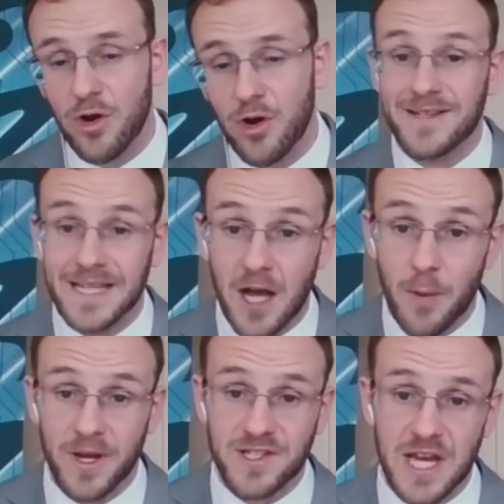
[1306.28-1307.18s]
around
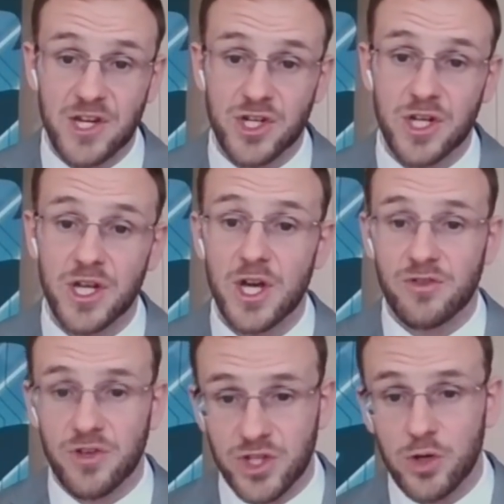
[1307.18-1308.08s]
decarbonisation,
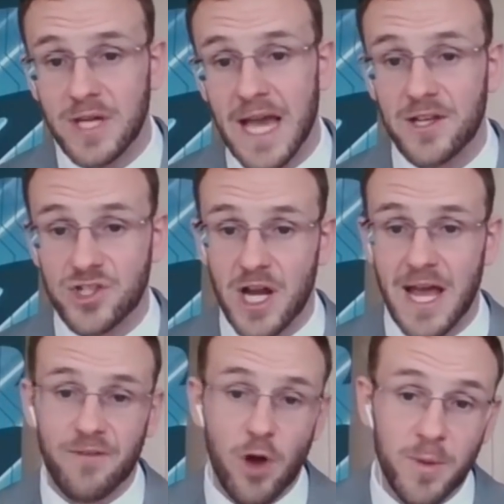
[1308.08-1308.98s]
that the UK and China
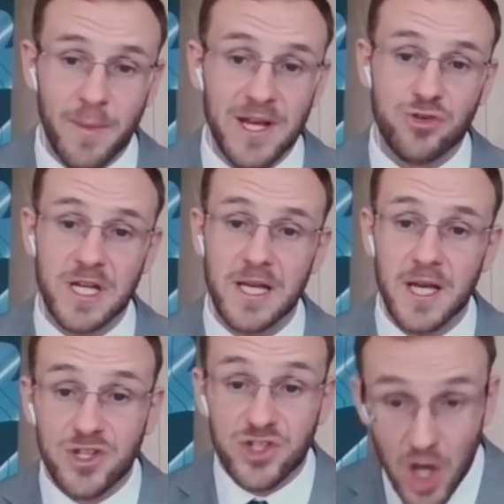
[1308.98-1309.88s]
have complementary
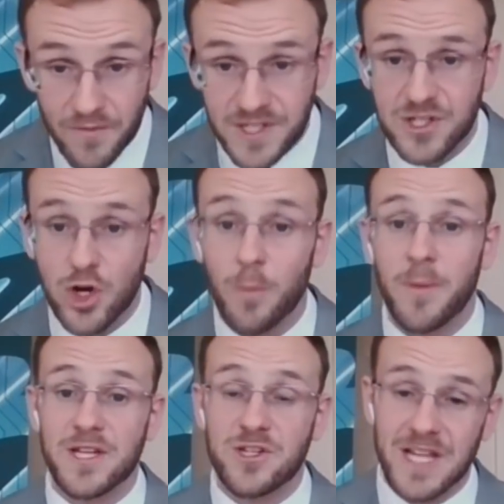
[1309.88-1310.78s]
services,
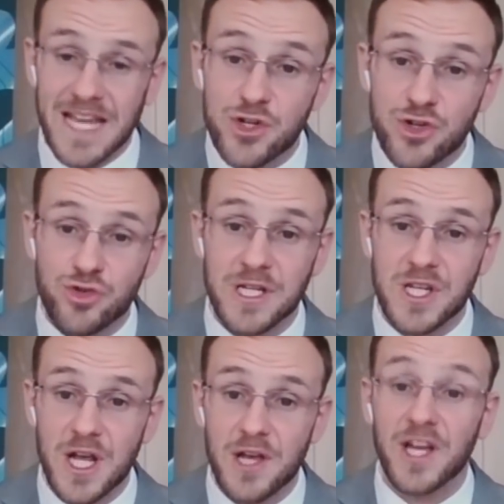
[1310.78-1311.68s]
complementary industries
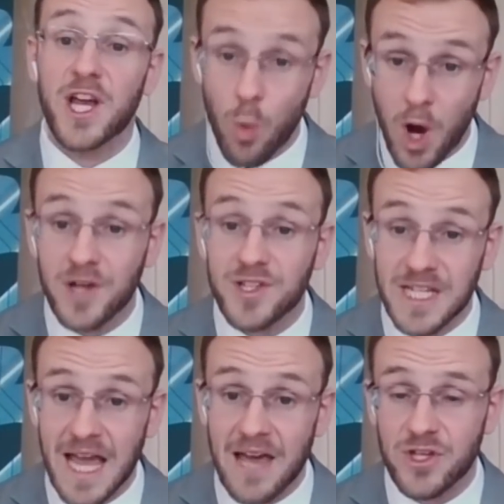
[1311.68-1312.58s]
that can work
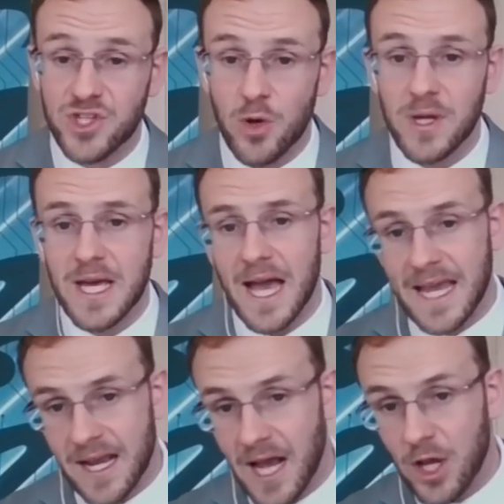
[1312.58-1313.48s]
together. So
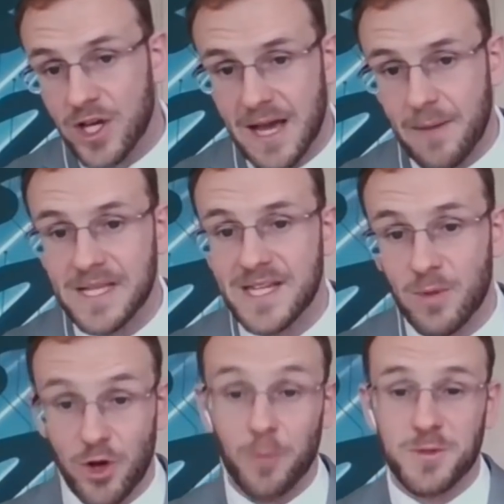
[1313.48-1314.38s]
again, I look at that meeting
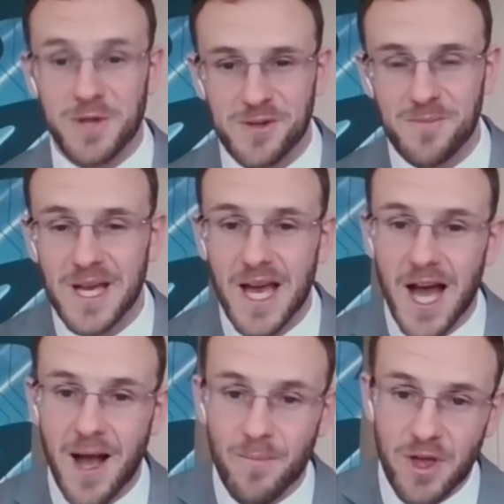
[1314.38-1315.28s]
with optimism.
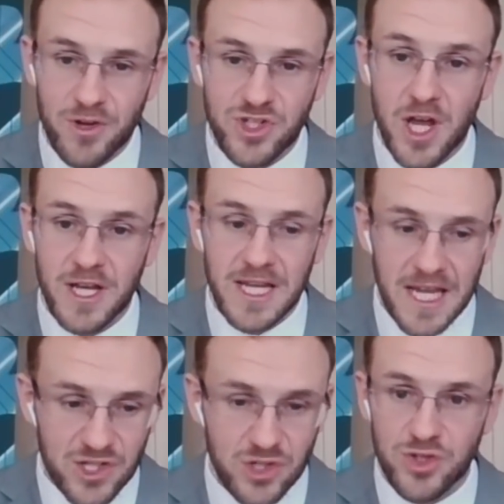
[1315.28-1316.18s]
Um, there are certainly
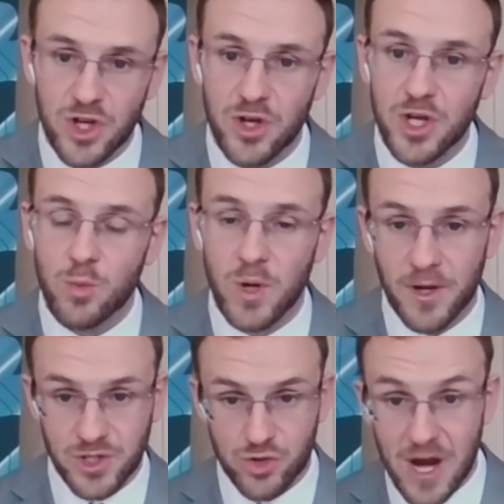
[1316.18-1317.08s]
issues that we
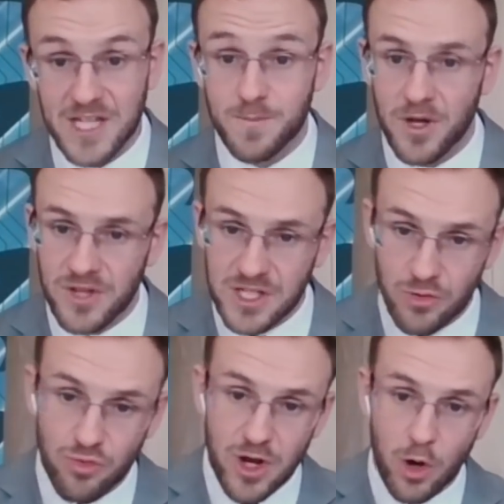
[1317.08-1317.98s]
must address, but these are
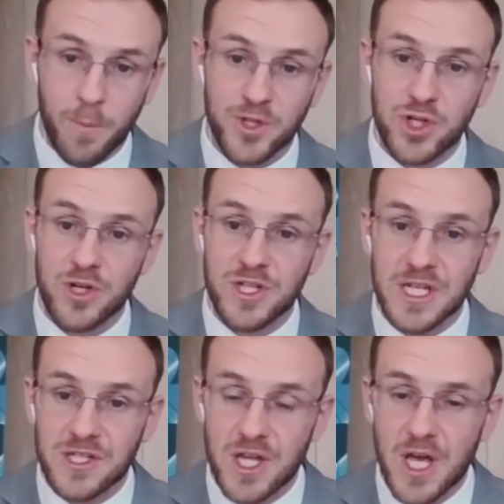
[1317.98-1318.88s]
real
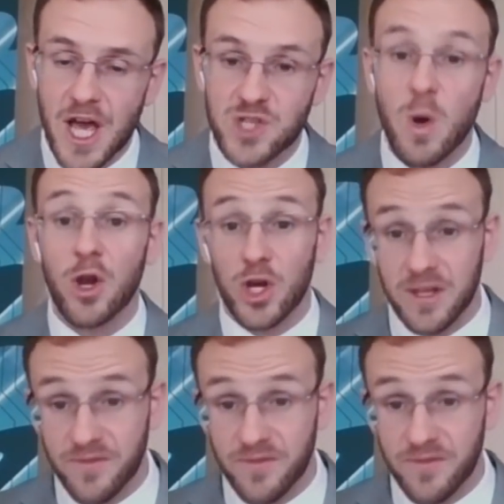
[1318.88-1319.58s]
opportunities as well looking